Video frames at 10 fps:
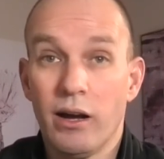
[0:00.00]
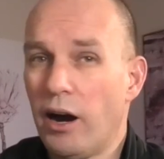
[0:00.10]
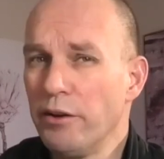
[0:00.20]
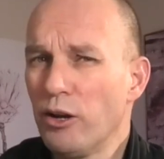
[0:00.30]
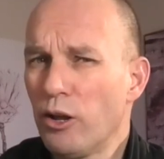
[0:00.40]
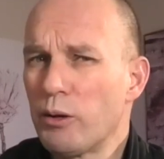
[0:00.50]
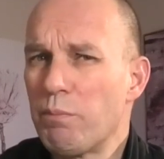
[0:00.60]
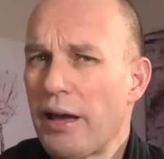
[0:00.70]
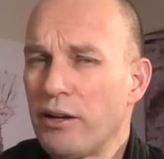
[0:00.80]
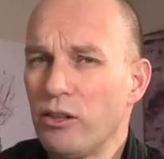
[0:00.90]
I no longer
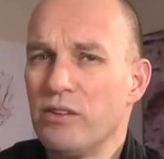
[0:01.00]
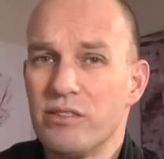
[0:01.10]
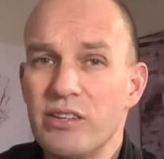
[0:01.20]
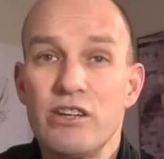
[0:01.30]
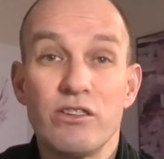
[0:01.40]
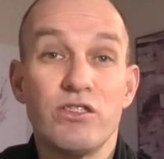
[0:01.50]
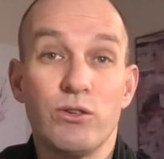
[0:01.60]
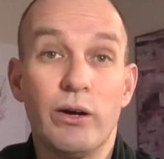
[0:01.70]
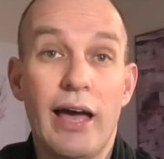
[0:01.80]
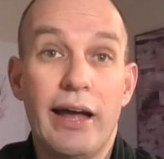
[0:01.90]
pay close attention
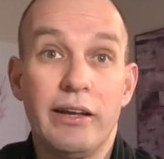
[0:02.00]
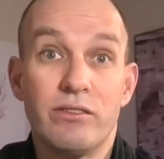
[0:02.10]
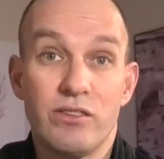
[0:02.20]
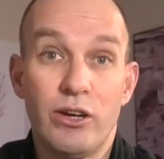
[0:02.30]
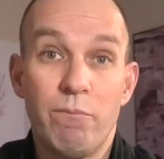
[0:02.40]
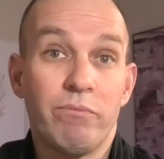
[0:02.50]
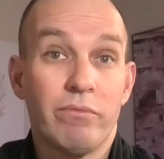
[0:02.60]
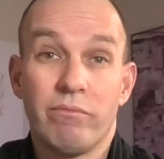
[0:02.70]
to it and in turn,